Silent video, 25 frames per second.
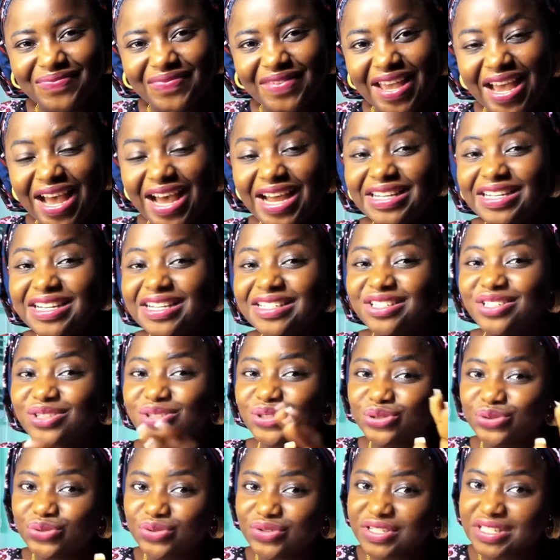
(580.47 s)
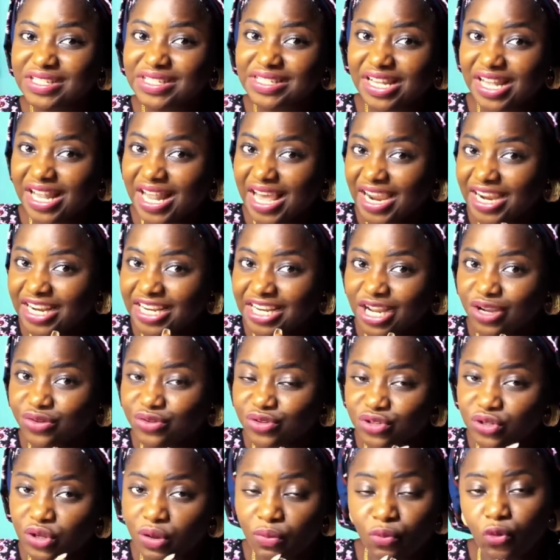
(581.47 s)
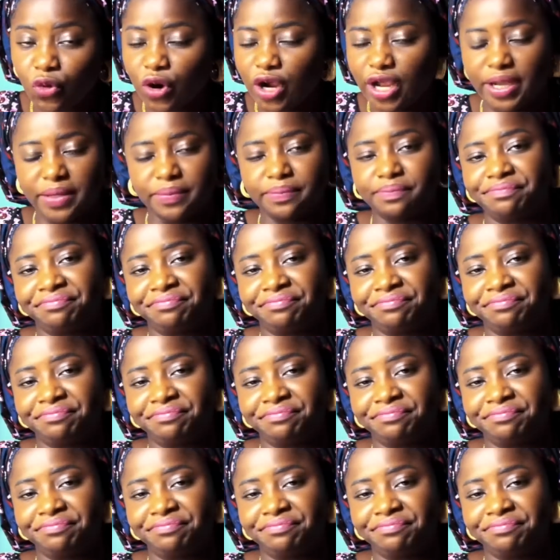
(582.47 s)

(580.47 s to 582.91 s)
And then the truth is lying down somewhere.